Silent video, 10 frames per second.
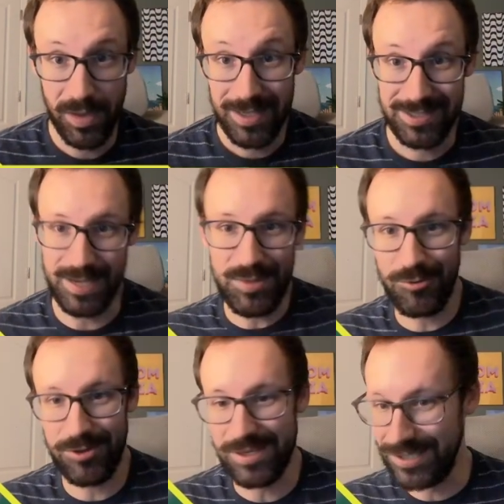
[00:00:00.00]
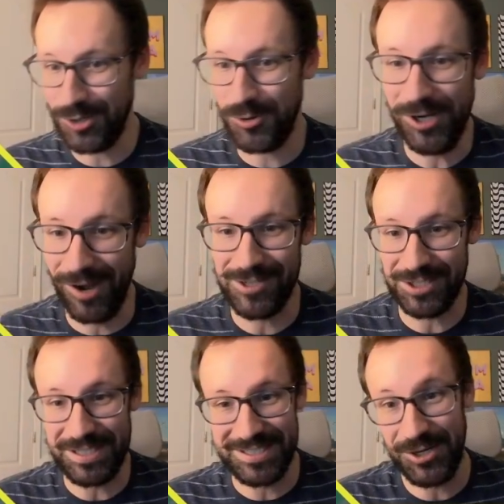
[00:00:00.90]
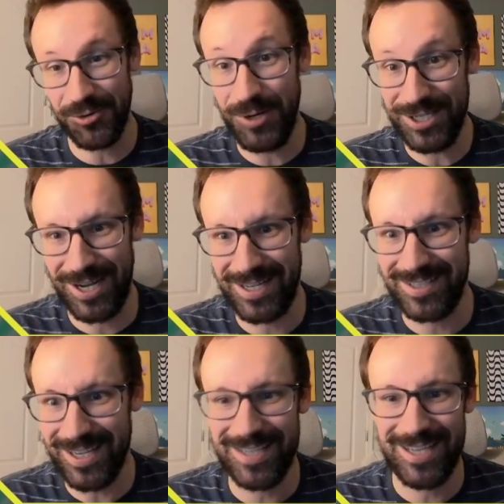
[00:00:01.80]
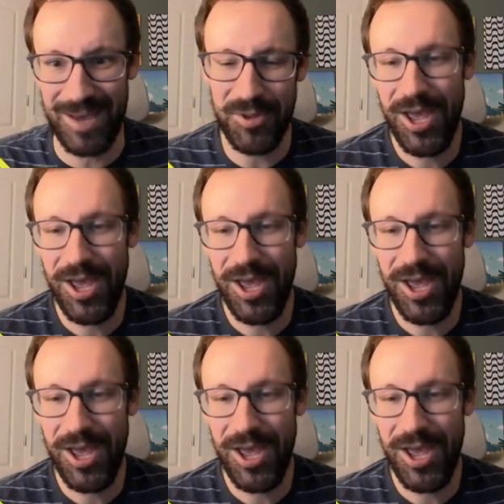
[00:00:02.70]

Same thing with this Nidoqueen. Obviously, this Nidoqueen is not a Psychic type,